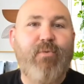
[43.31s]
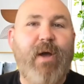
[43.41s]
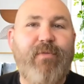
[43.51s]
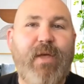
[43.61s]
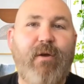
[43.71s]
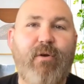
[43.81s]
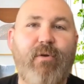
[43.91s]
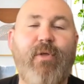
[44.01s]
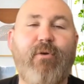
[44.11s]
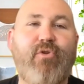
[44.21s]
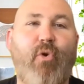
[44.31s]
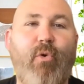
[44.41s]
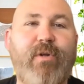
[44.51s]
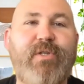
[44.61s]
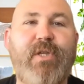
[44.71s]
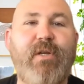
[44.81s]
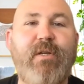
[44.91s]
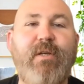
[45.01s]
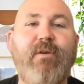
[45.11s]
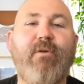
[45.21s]
right, they are they are towards the
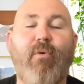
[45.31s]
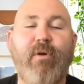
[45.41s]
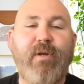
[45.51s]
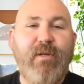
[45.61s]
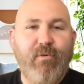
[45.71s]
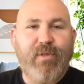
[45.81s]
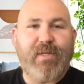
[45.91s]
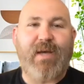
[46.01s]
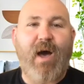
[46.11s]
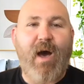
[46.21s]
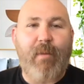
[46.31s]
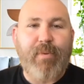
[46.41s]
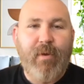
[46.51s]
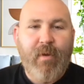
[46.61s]
near or near the top